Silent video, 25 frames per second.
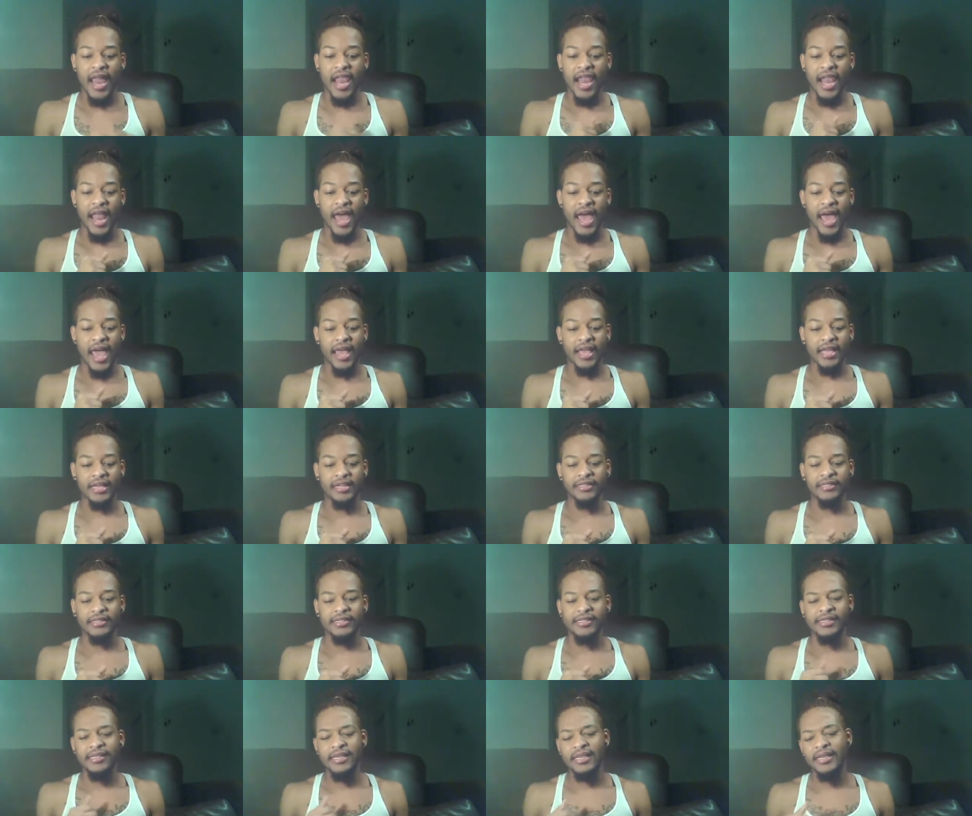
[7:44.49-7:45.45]
Like,
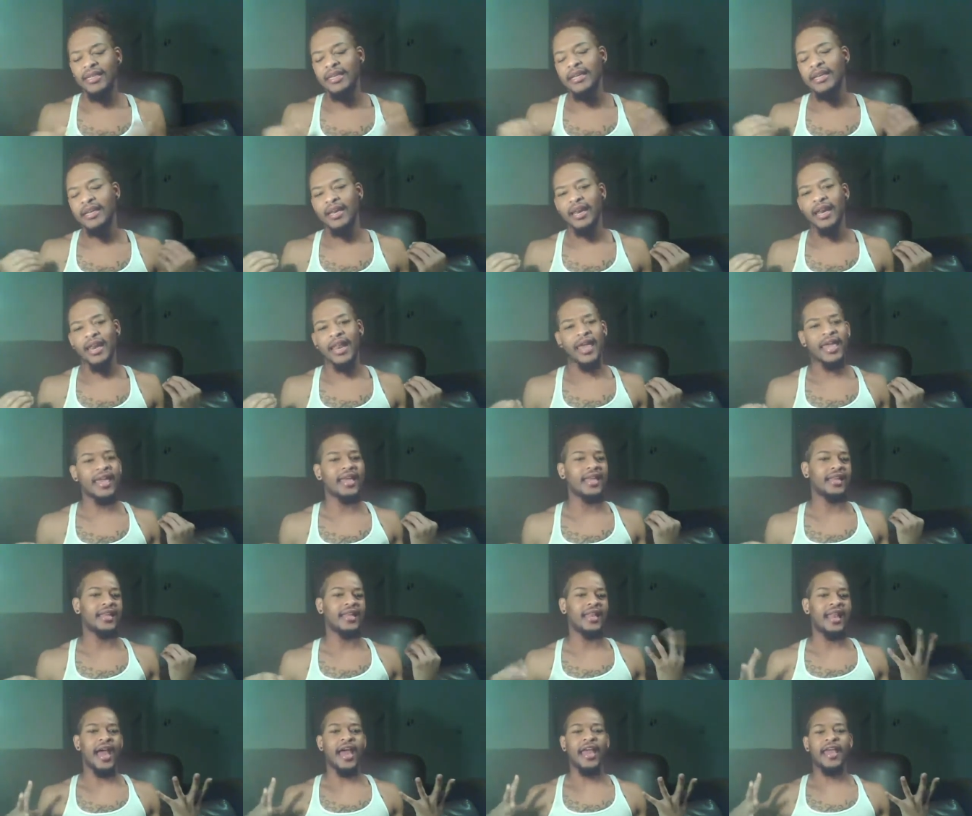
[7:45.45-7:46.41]
sending
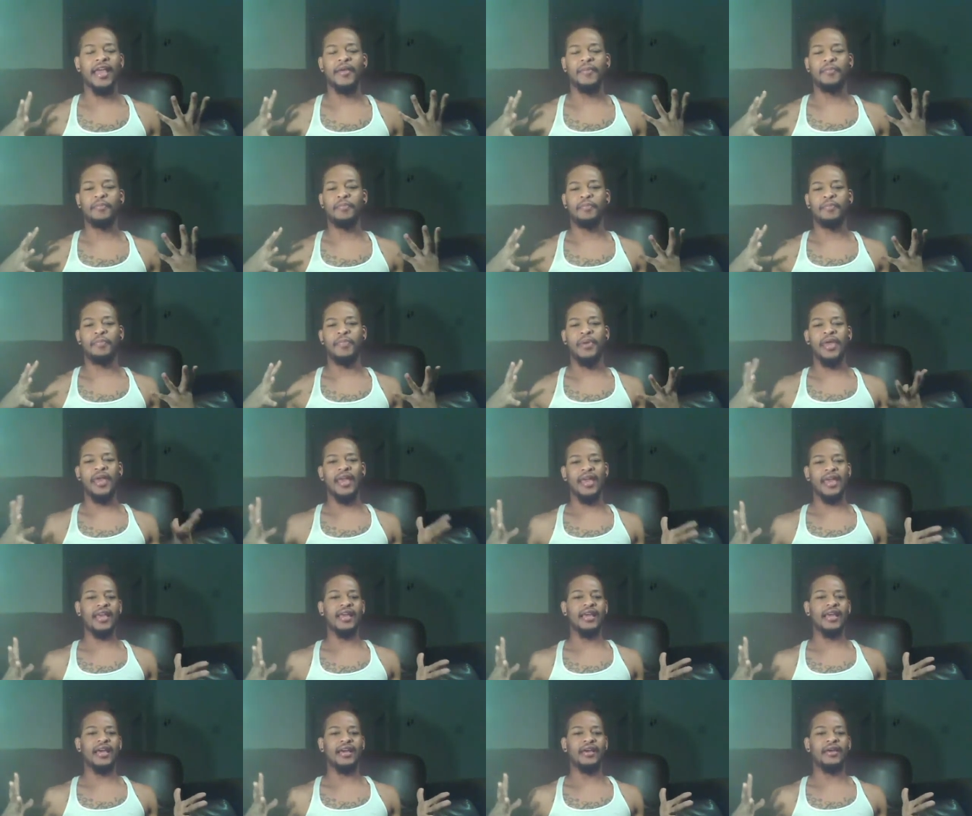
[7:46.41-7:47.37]
late night
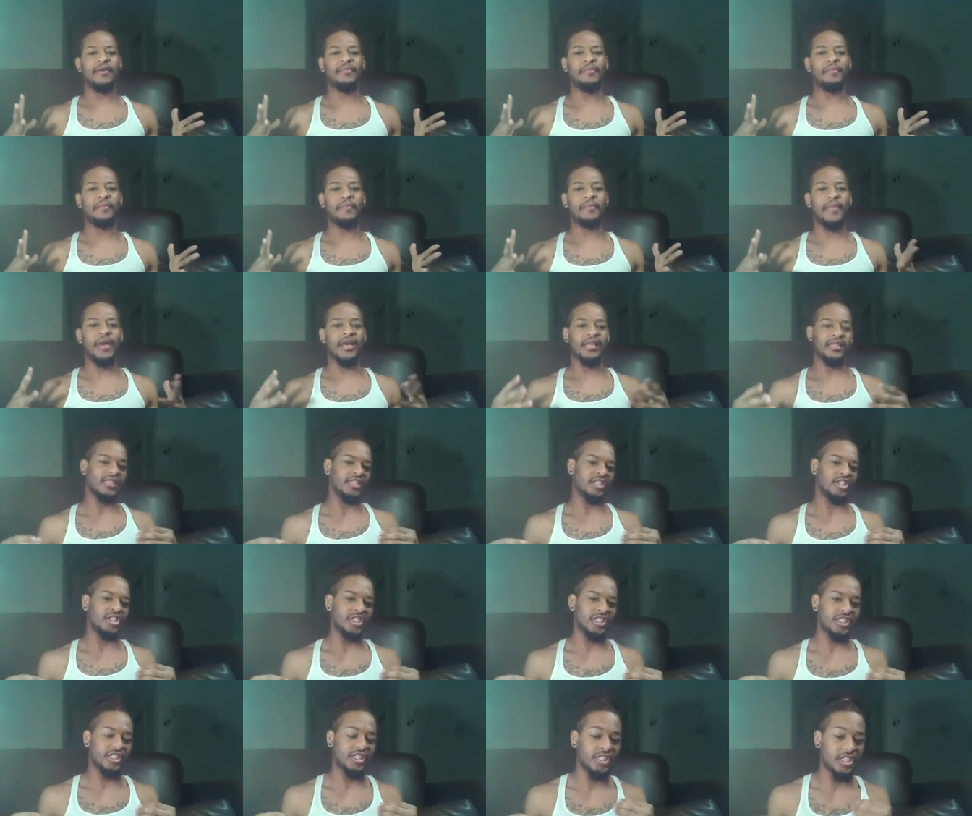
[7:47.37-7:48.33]
pic
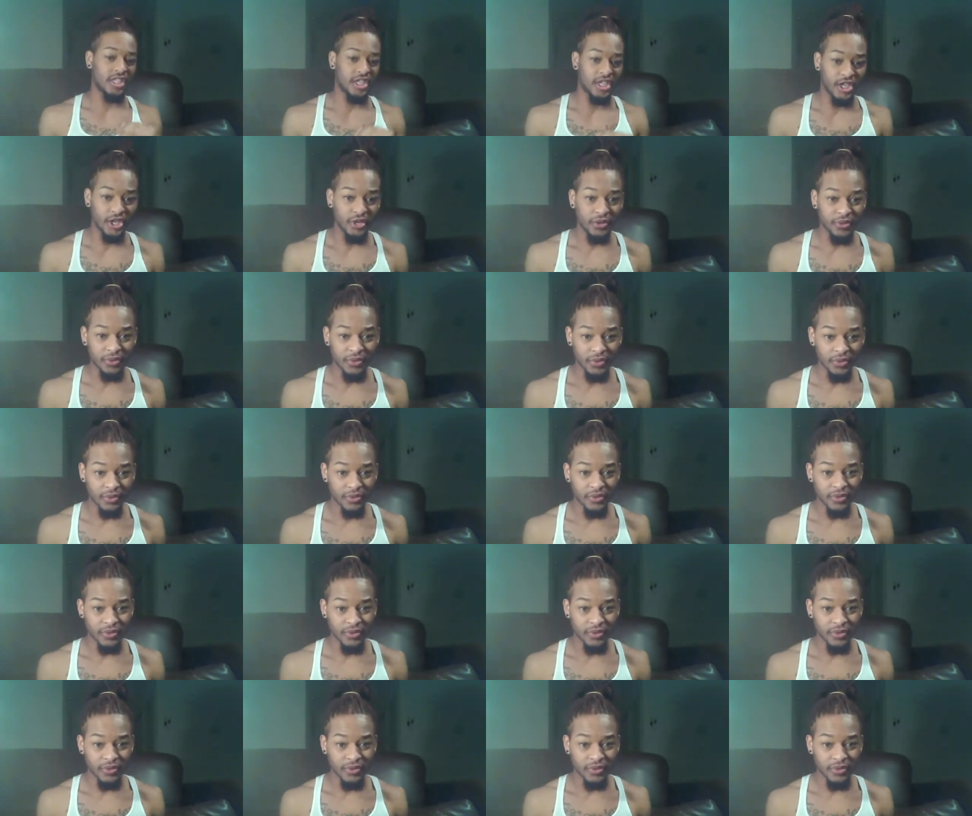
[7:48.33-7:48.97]
messages to you,